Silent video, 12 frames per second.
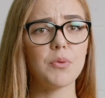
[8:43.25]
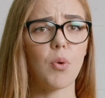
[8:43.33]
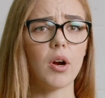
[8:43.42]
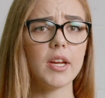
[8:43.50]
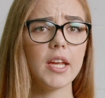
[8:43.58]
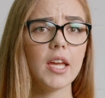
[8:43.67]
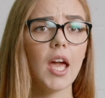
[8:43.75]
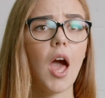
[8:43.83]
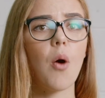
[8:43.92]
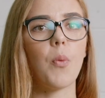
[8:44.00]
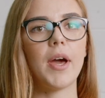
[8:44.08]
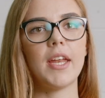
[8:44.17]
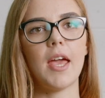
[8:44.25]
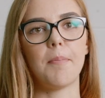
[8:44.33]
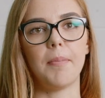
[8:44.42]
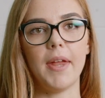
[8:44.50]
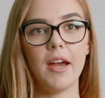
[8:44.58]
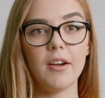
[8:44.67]
warning when a
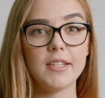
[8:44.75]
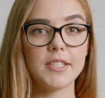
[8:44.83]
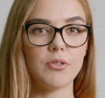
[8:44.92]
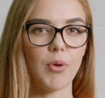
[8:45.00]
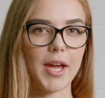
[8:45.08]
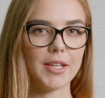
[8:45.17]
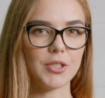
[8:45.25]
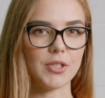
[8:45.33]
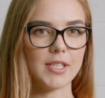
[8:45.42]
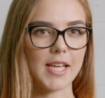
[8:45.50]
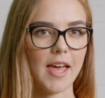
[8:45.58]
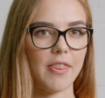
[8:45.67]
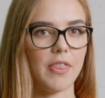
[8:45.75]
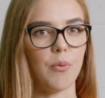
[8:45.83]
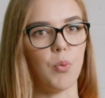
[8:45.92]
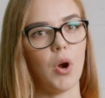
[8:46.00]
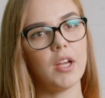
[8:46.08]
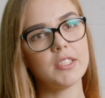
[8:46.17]
player is trying to send the
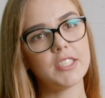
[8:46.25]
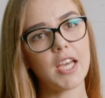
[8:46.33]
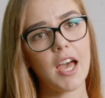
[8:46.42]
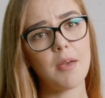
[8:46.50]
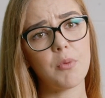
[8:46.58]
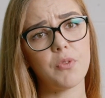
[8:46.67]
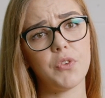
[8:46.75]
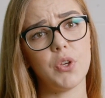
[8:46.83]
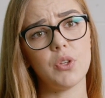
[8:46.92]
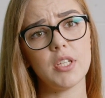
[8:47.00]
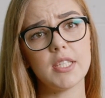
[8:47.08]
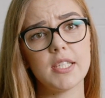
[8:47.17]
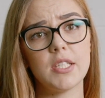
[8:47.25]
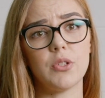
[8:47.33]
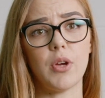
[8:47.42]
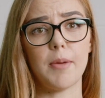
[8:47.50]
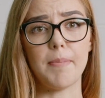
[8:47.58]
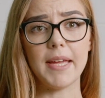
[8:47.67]
wrong time of units
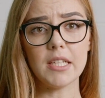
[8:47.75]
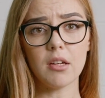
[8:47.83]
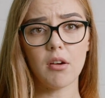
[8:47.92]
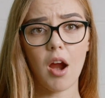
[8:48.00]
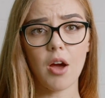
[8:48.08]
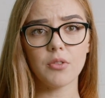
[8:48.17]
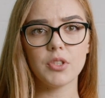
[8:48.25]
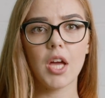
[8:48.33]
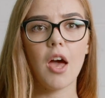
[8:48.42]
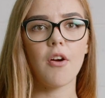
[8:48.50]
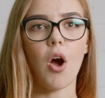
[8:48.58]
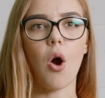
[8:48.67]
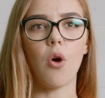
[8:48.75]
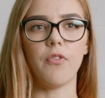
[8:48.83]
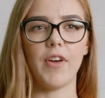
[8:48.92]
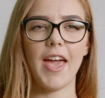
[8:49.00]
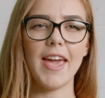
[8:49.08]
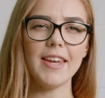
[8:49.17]
to a battleground
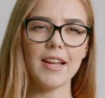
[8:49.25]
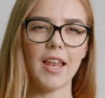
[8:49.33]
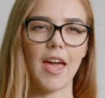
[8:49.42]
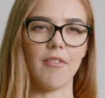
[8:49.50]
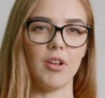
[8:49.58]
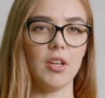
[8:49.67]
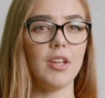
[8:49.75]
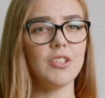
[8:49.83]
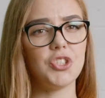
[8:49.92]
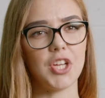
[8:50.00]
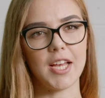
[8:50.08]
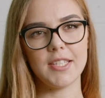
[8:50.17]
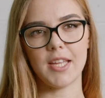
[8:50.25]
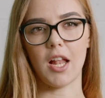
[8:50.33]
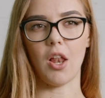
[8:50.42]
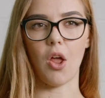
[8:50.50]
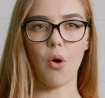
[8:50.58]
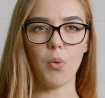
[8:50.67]
of any level, not just
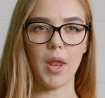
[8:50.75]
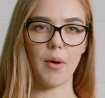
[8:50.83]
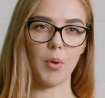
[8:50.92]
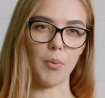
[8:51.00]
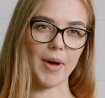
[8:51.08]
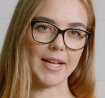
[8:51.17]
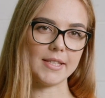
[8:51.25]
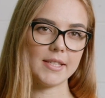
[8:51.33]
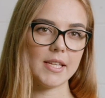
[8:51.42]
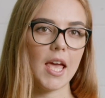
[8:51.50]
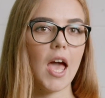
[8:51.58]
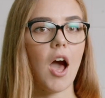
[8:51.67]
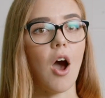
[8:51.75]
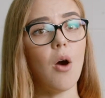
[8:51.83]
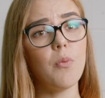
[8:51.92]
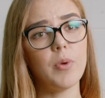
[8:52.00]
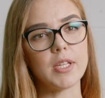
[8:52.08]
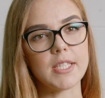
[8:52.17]
a low-level ones.
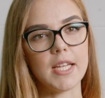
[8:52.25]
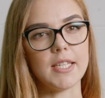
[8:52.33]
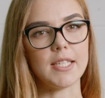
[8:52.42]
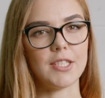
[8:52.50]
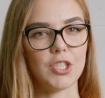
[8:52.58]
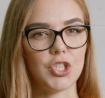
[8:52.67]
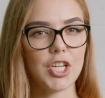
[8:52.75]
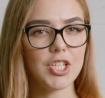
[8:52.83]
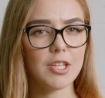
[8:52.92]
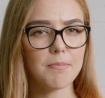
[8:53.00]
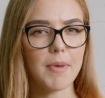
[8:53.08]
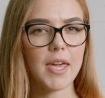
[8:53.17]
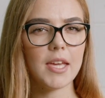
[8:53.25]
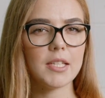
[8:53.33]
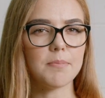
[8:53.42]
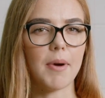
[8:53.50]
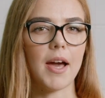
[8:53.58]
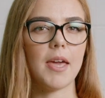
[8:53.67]
Obviously, the suggestion
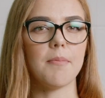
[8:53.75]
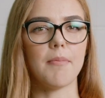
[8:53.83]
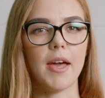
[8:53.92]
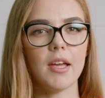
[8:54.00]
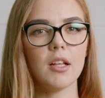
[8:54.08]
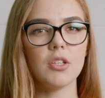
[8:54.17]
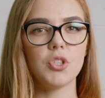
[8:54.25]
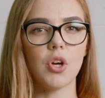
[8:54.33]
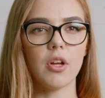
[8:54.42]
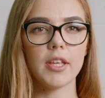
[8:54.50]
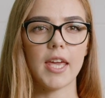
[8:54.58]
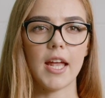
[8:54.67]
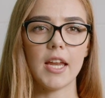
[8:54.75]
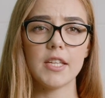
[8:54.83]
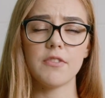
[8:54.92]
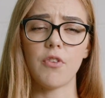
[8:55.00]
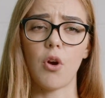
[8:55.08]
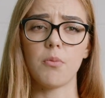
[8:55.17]
made by Michael John
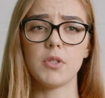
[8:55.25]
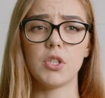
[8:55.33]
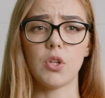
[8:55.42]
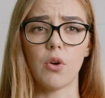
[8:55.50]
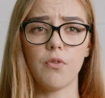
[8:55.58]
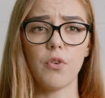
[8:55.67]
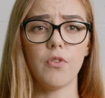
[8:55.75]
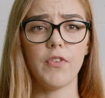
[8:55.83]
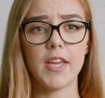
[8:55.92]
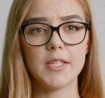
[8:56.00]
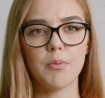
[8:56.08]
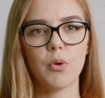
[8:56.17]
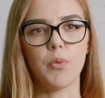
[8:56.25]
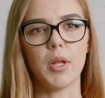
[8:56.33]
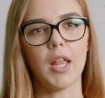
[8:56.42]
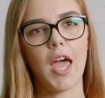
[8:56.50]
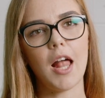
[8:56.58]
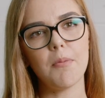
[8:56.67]
Gelles from Stormfall Facebook
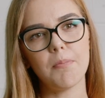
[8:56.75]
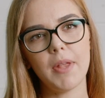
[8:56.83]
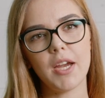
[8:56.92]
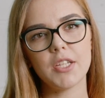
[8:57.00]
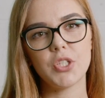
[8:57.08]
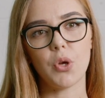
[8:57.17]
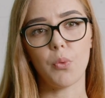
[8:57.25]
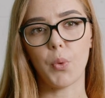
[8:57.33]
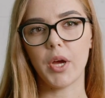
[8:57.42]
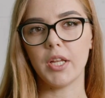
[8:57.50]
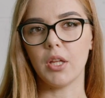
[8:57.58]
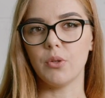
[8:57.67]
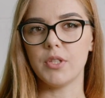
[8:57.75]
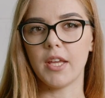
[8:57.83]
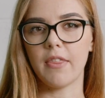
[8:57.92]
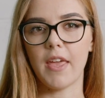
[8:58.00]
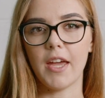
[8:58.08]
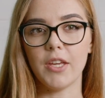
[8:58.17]
will help players to avoid
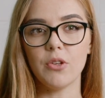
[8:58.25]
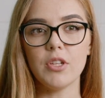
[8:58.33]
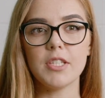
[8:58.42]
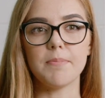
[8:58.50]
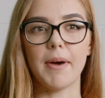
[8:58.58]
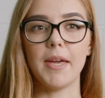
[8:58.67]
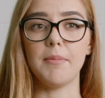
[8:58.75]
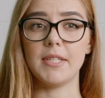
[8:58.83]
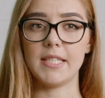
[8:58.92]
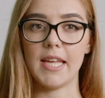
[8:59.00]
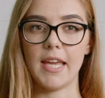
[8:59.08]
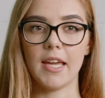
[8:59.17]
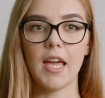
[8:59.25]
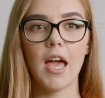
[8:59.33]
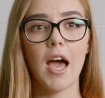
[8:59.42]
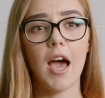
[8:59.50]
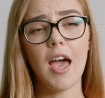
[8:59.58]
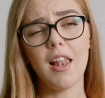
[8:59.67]
losing their units by mistake.
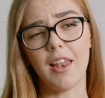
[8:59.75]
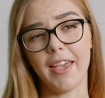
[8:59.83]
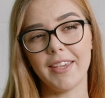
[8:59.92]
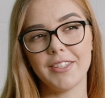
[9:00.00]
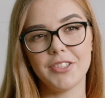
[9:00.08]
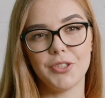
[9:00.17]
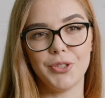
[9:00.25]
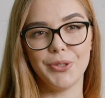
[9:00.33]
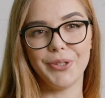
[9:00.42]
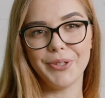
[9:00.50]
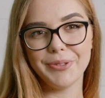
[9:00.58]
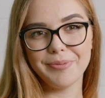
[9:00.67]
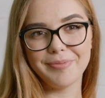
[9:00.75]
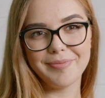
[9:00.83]
I like it, do you?